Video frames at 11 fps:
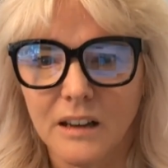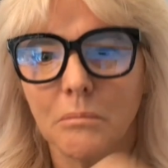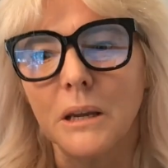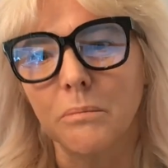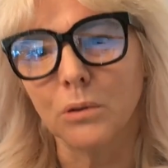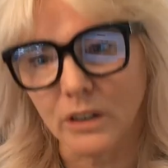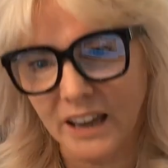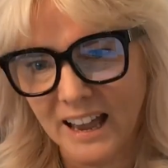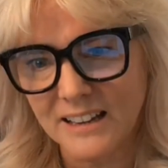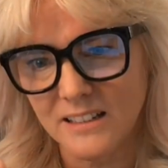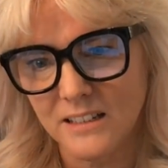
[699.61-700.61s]
people
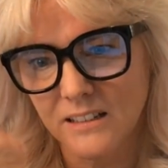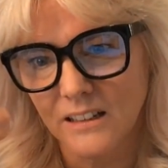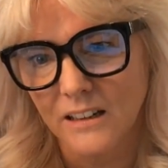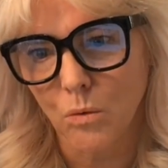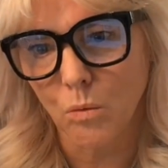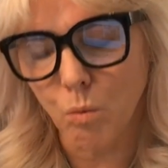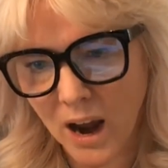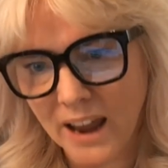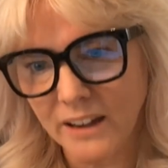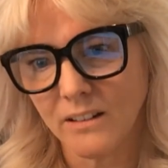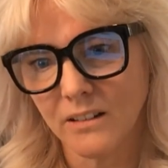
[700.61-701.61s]
get
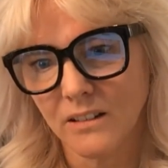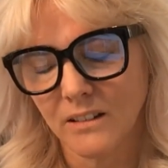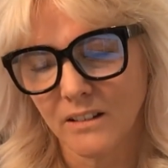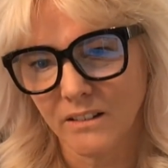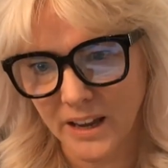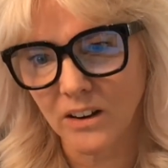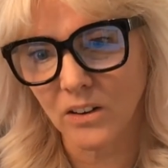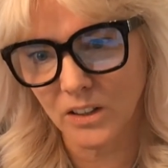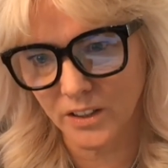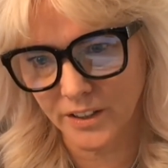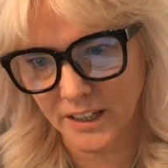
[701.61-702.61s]
when they are
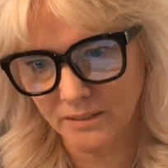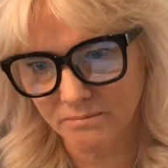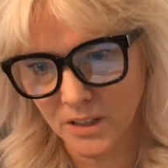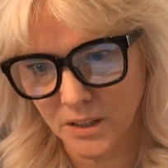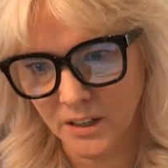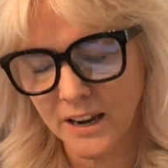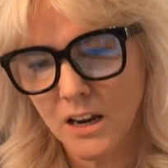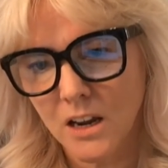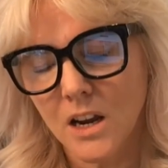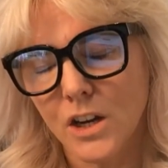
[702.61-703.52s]
learning. Okay.